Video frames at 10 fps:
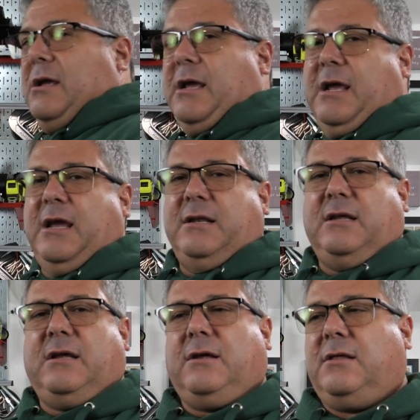And,
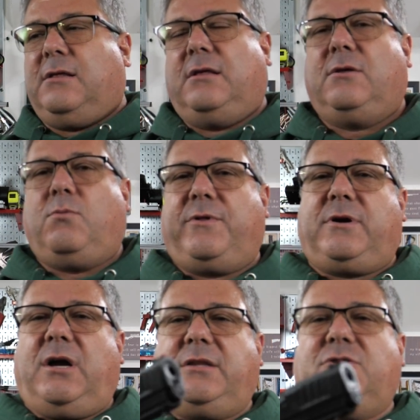well, the
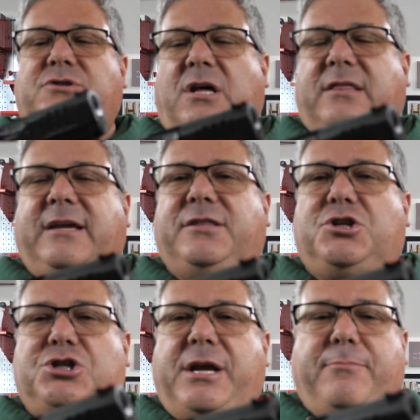gun, there's nothing in the
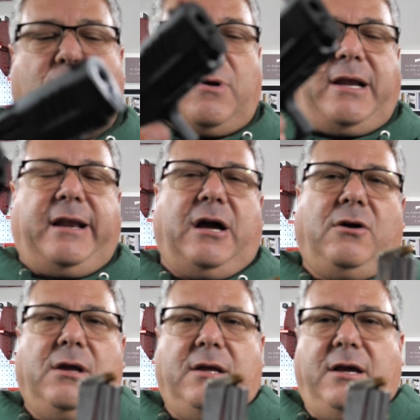chamber right
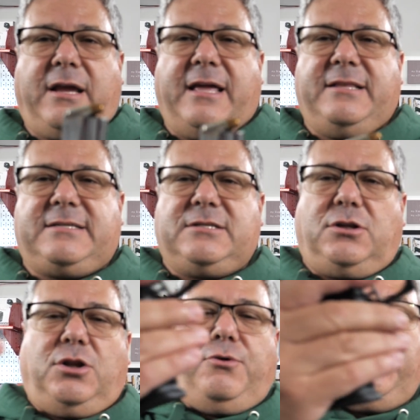now. Again, this is
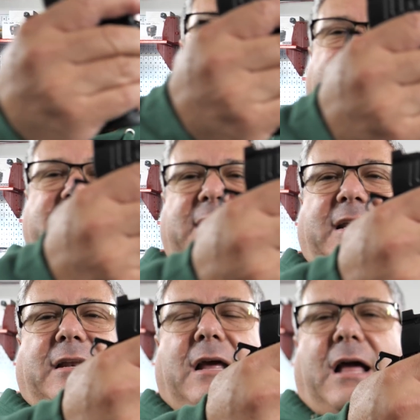a loaded
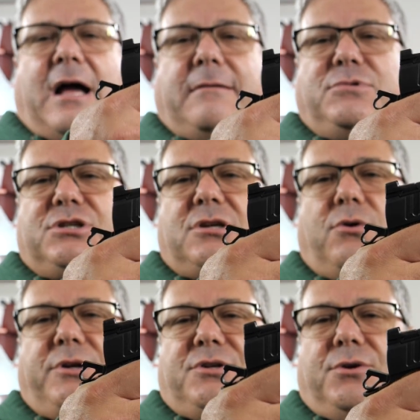magazine. I'm just
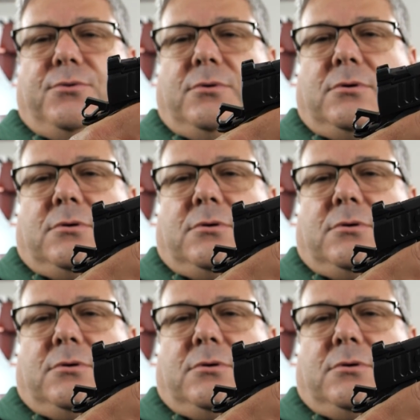going to